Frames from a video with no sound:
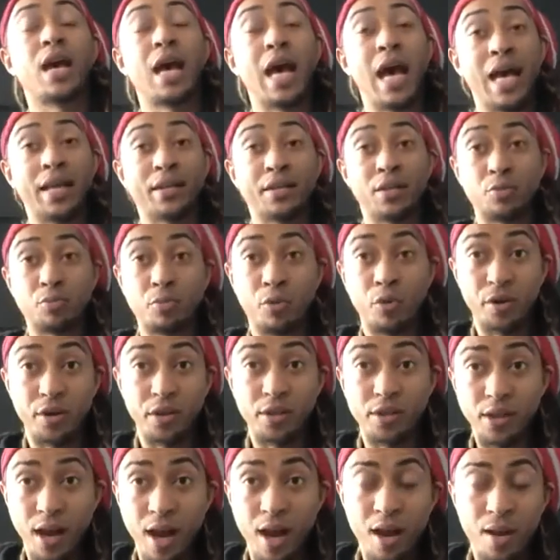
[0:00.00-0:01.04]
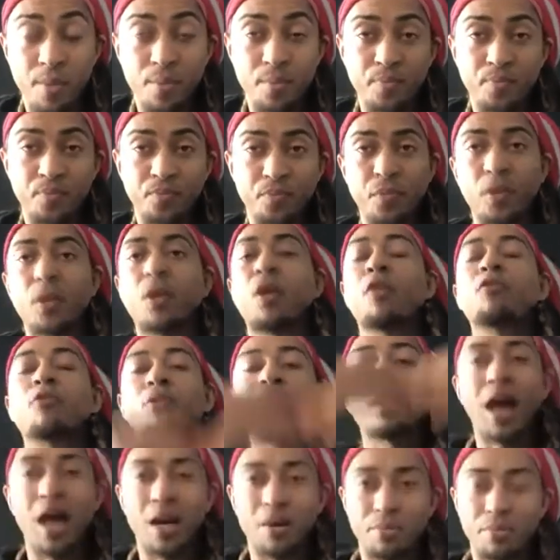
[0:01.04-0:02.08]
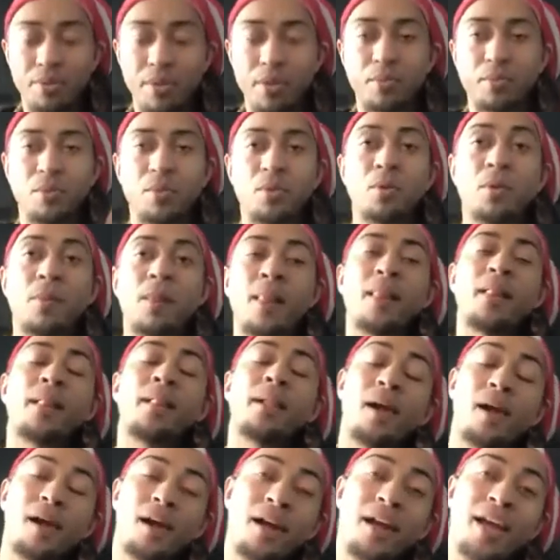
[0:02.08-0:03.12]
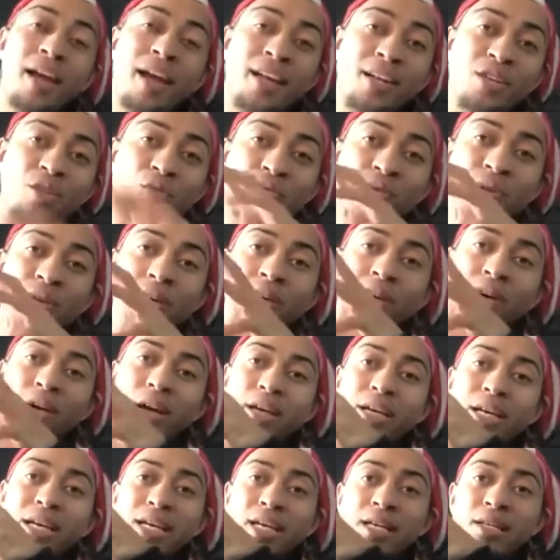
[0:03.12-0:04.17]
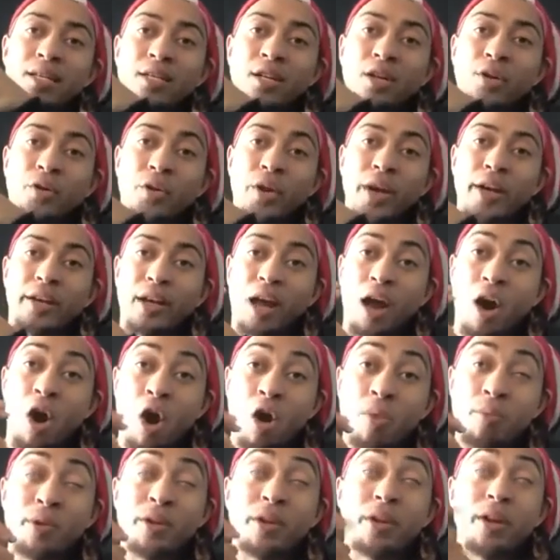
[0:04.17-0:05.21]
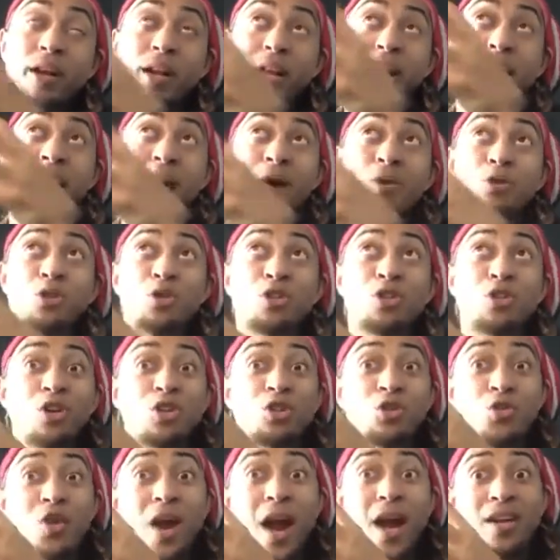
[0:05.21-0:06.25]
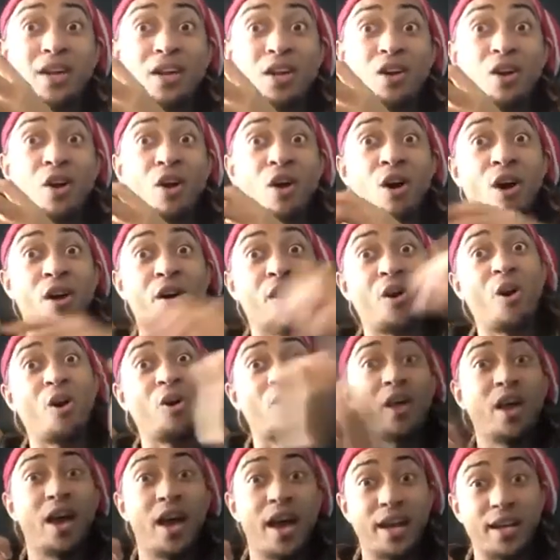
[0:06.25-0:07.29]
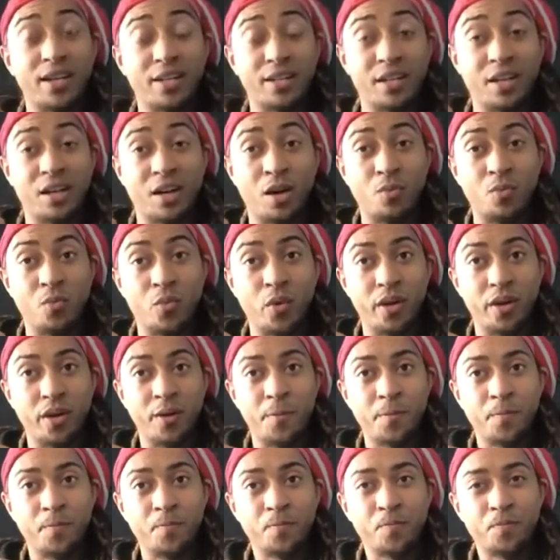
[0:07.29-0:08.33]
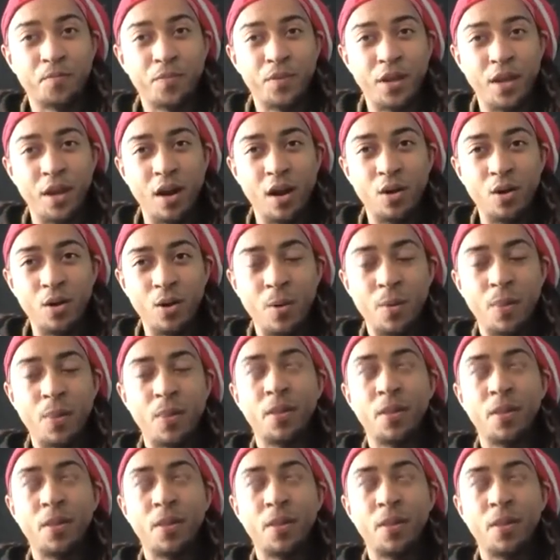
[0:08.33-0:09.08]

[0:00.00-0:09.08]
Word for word: at this point in time, or for a lot of people, it is real easy to create that harmony that allows you to attract the car and all the headaches that come with it. You know,